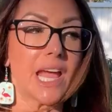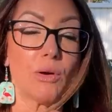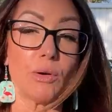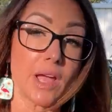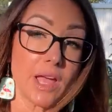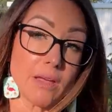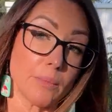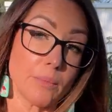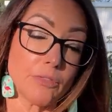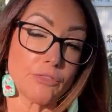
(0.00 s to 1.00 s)
now
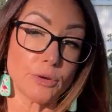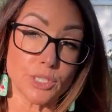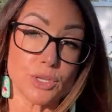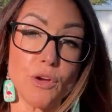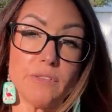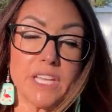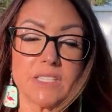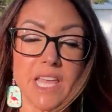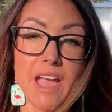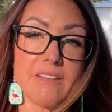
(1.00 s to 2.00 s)
for
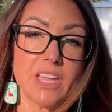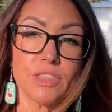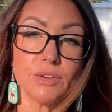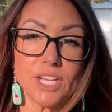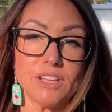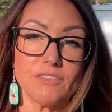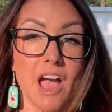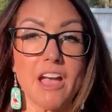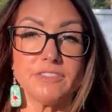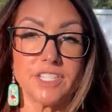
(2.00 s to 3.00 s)
Muscovies, they have a
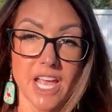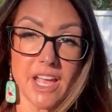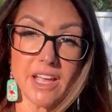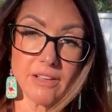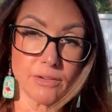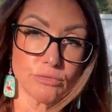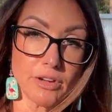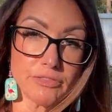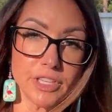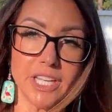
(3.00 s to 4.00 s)
thirty-five day,
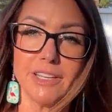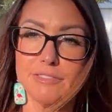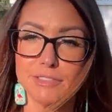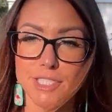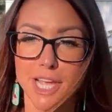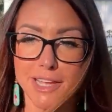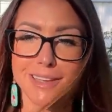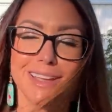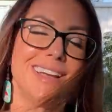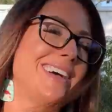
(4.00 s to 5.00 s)
roughly, give or take,
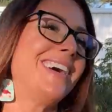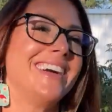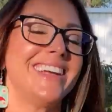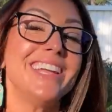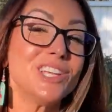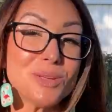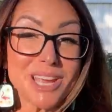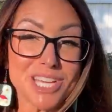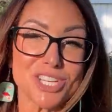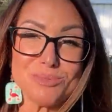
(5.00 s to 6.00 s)
uh,
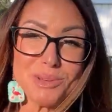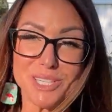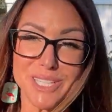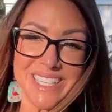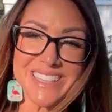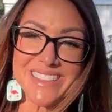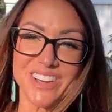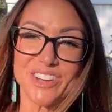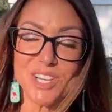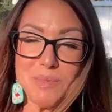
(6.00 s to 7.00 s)
incubation period that
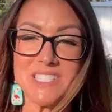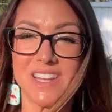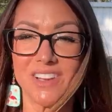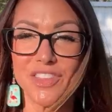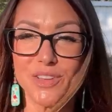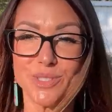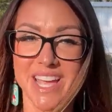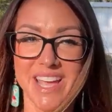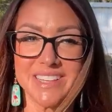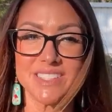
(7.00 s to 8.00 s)
they're going to be sitting on those
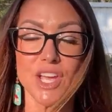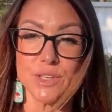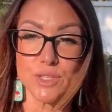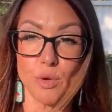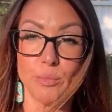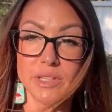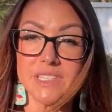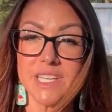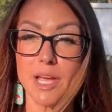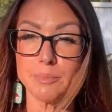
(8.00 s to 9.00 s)
eggs. So
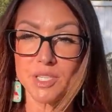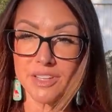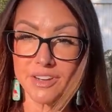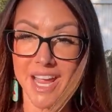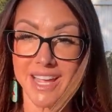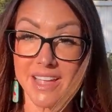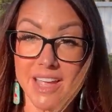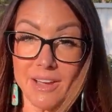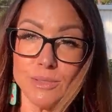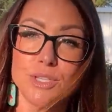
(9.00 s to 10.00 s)
building up to their egg
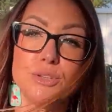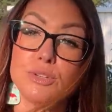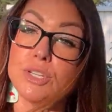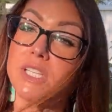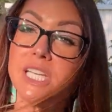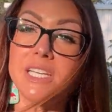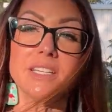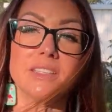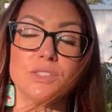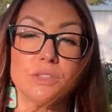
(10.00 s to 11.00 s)
count, usually
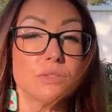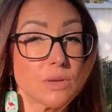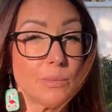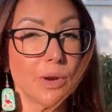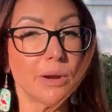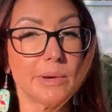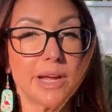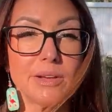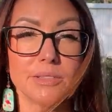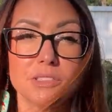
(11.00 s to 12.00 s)
it's somewhere
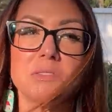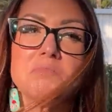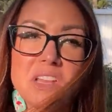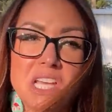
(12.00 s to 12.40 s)
around,